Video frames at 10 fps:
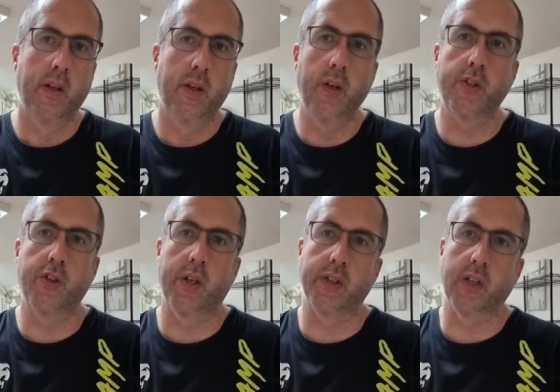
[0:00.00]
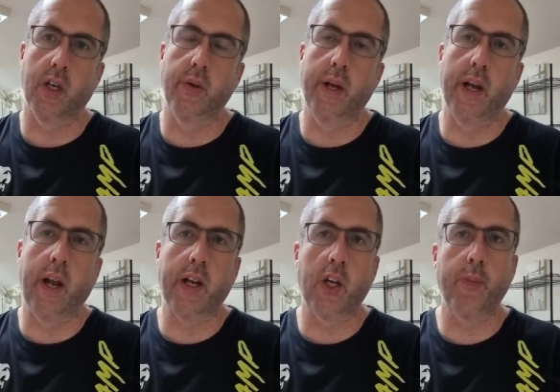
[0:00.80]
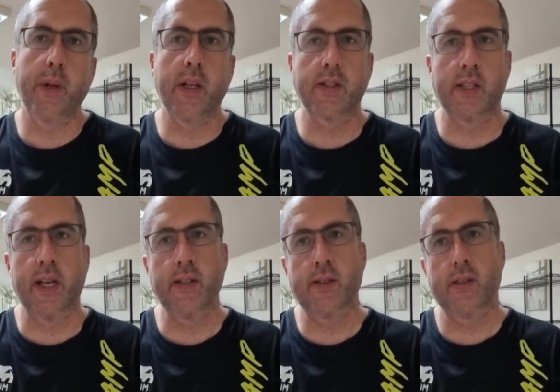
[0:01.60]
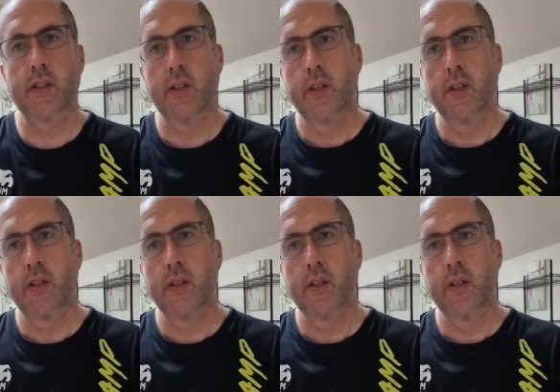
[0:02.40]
uterus. So it could be the cyst